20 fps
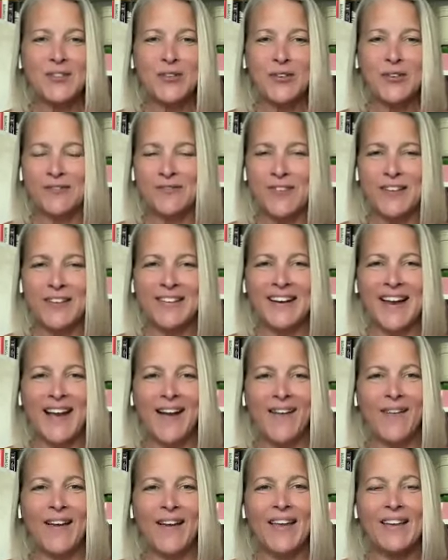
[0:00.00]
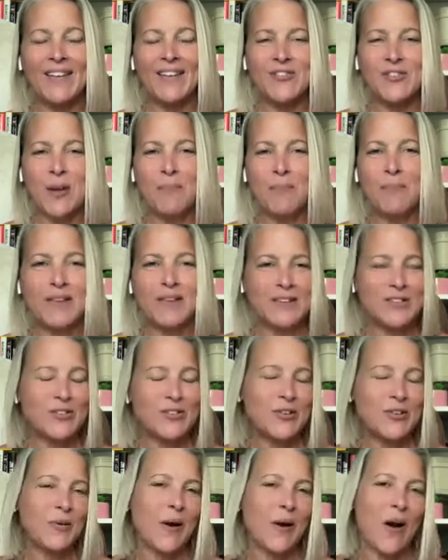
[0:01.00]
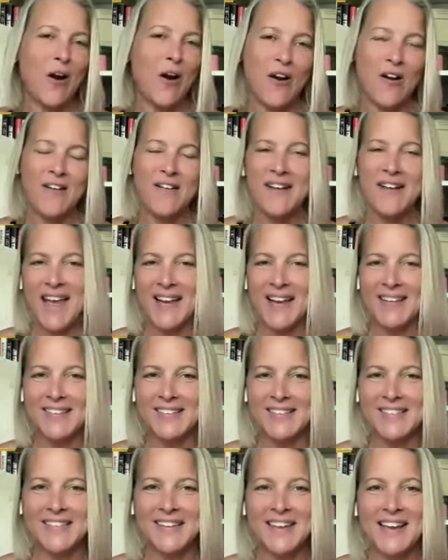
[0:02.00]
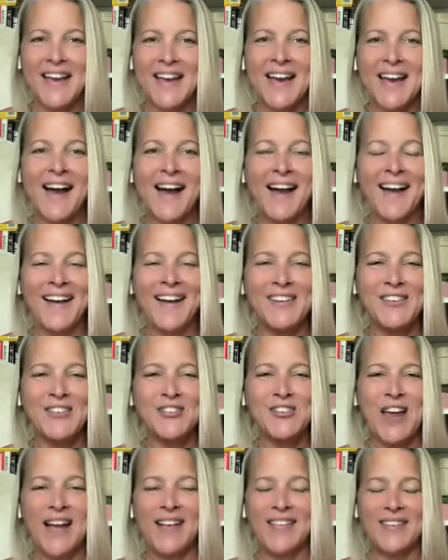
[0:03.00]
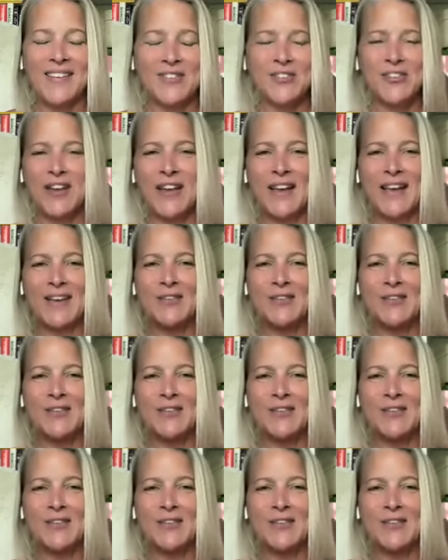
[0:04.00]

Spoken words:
You can fill it out and jump into our next challenge.